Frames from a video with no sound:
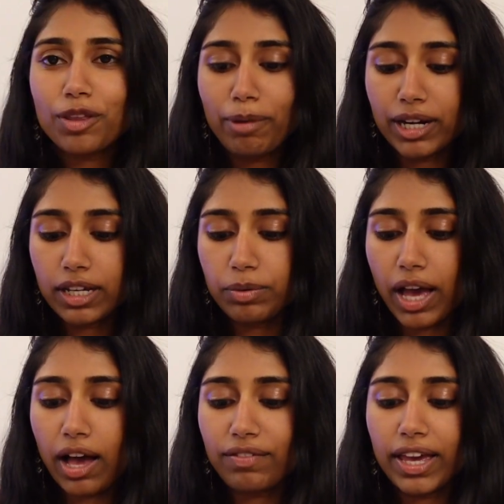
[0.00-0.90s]
bunny, we
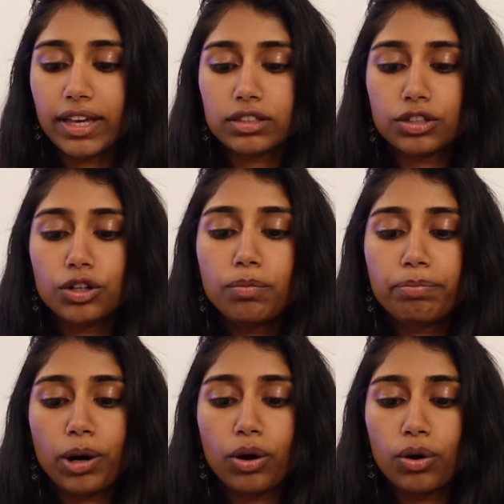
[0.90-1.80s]
have a little
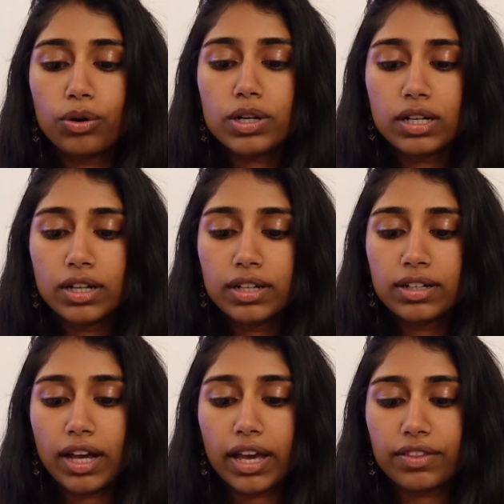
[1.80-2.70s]
bow.
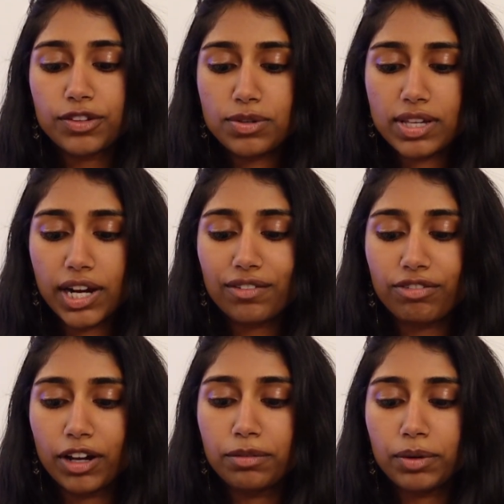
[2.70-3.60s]
And this was kind of a
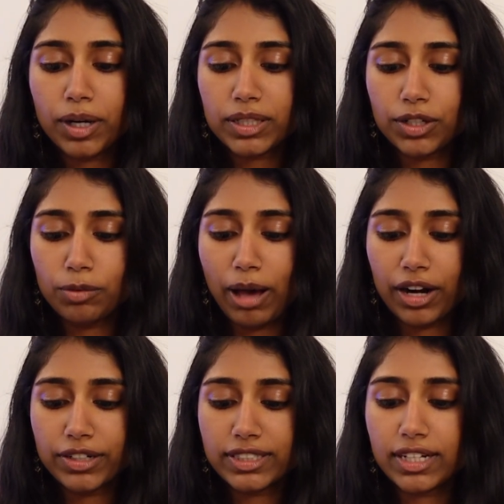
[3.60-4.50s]
fun little
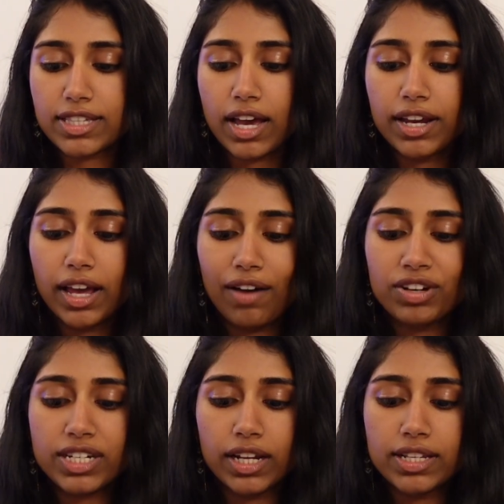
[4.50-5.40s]
pattern to design. I
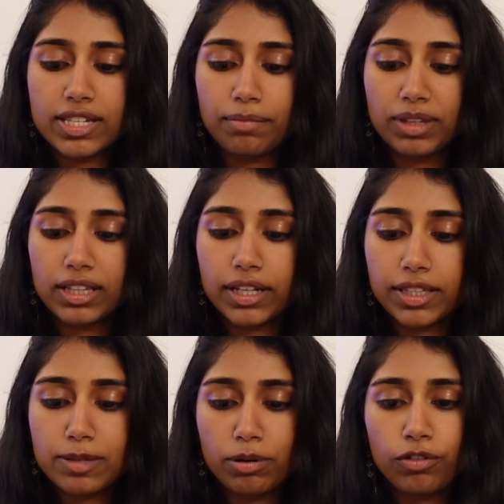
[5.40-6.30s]
haven't done something like
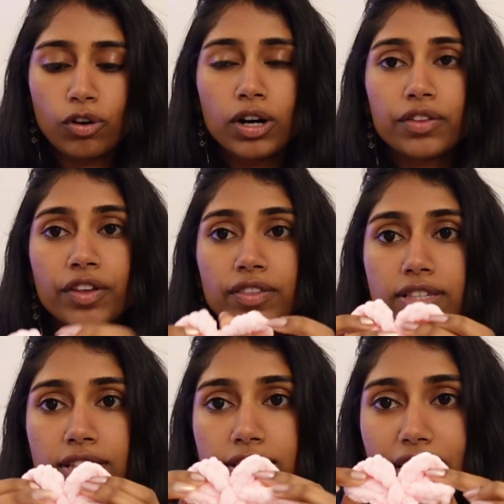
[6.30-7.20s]
this before. I think
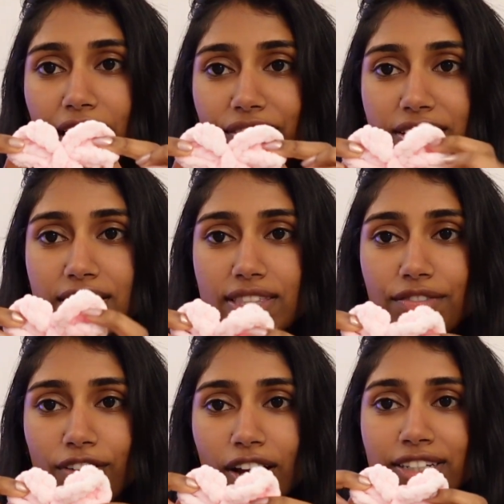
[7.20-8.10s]
this is, yeah, this is the
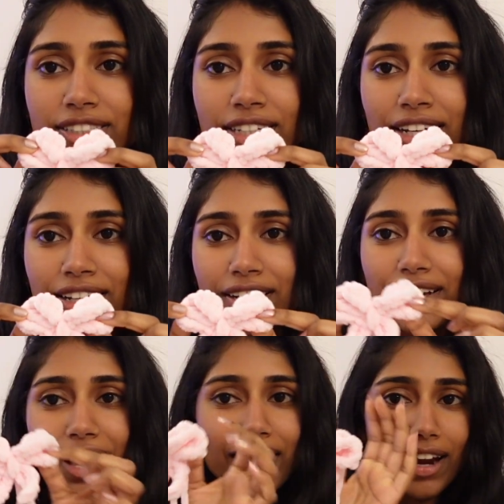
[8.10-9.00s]
front.
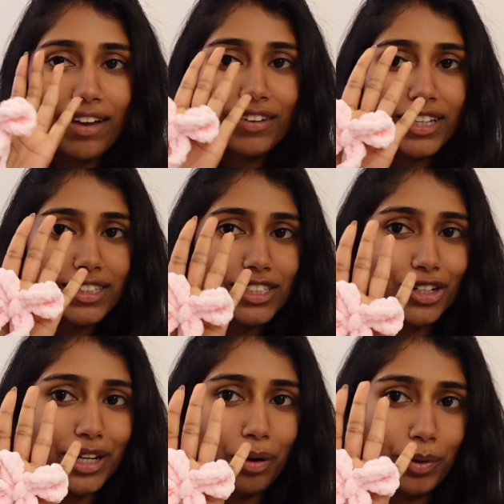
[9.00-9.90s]
And I feel like this
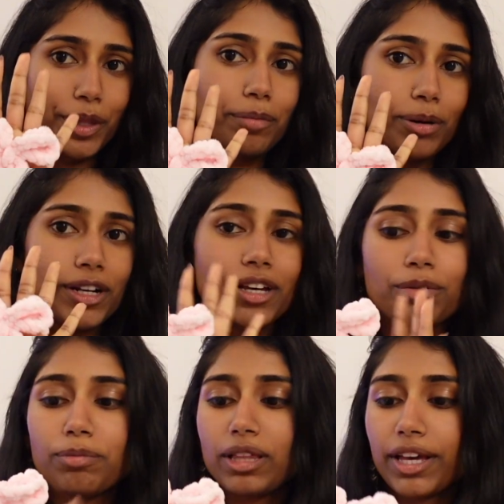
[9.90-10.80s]
turned out really pretty and
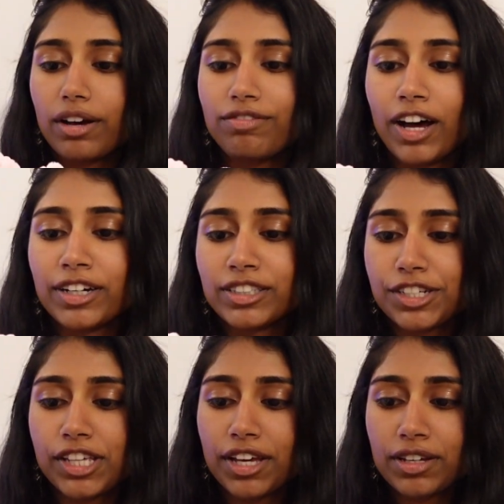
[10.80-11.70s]
would be like a fun,
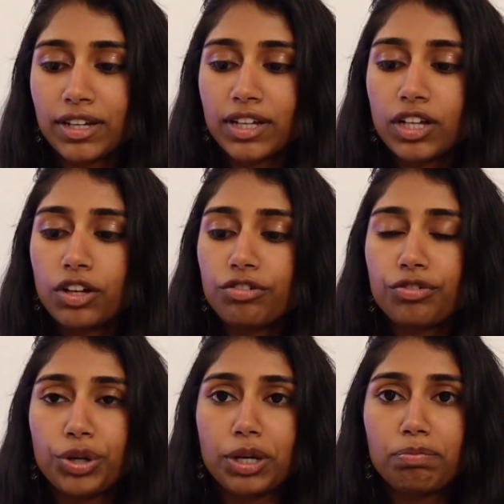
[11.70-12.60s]
just like
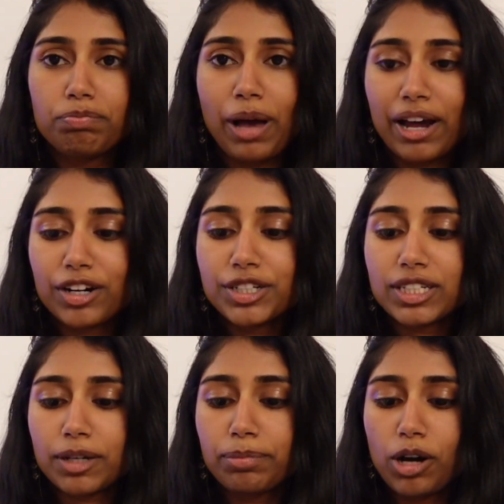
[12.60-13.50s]
free pattern to
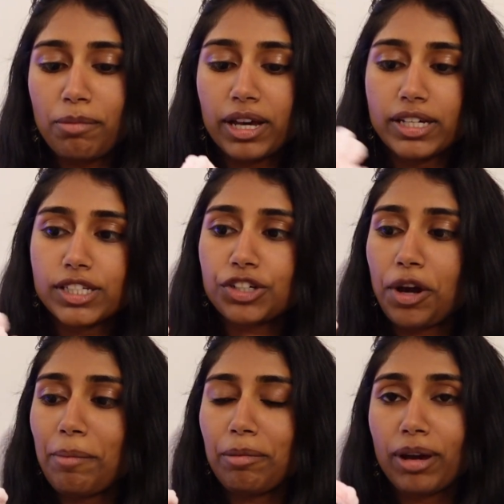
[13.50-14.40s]
like put on my
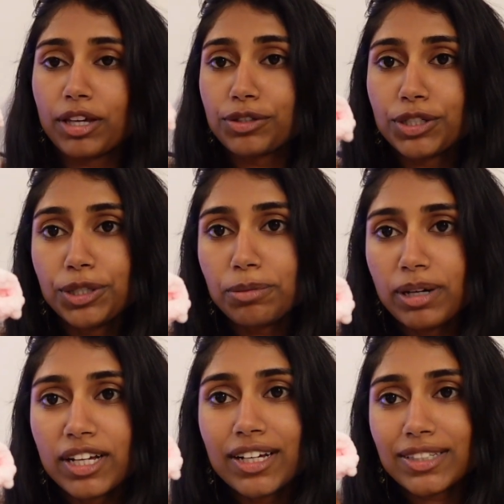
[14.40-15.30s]
Instagram and my YouTube.
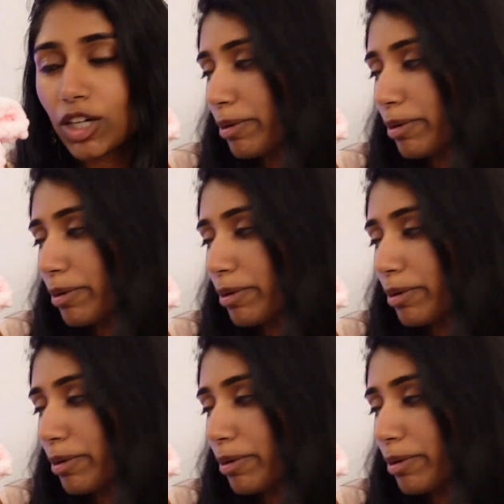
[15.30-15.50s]
So I